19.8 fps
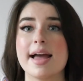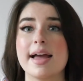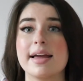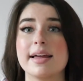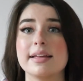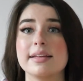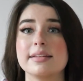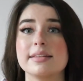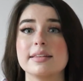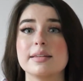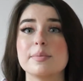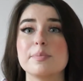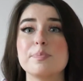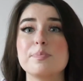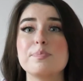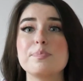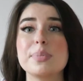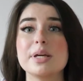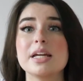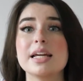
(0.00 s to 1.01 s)
And the
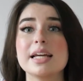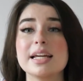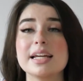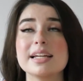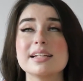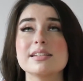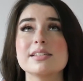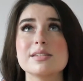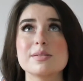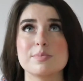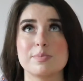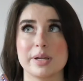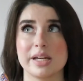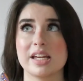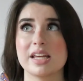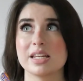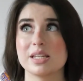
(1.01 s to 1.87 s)
biggest